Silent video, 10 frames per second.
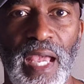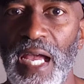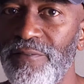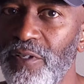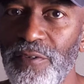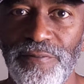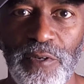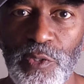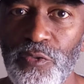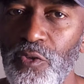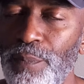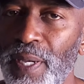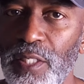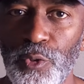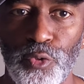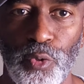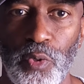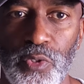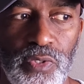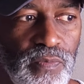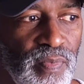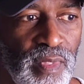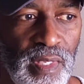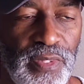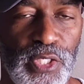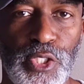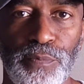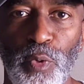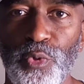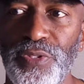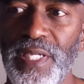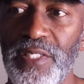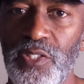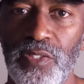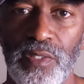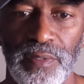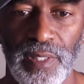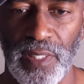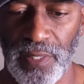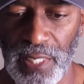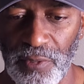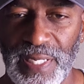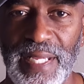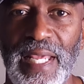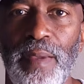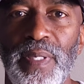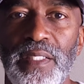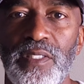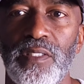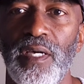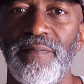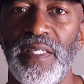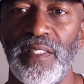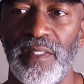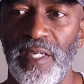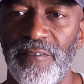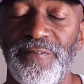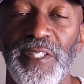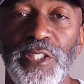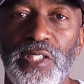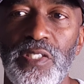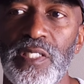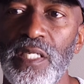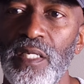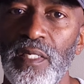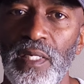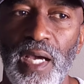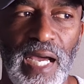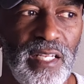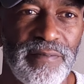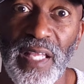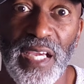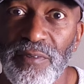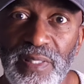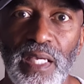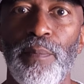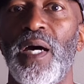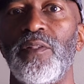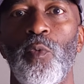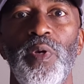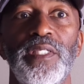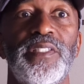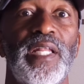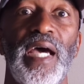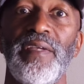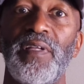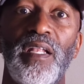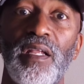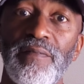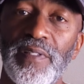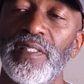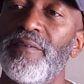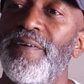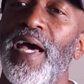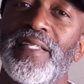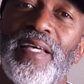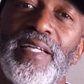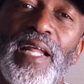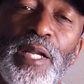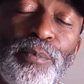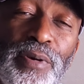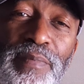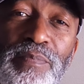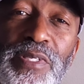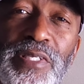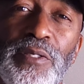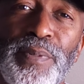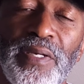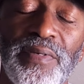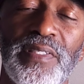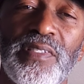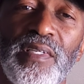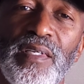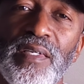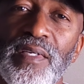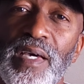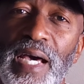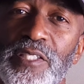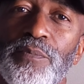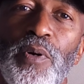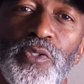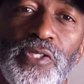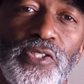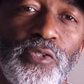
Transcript: after the first few pedal strokes. The smoothness, the aerodynamics of it, the efficiency. I loved everything about the wheel set. I even loved the fact that it had premium steel bearings as opposed to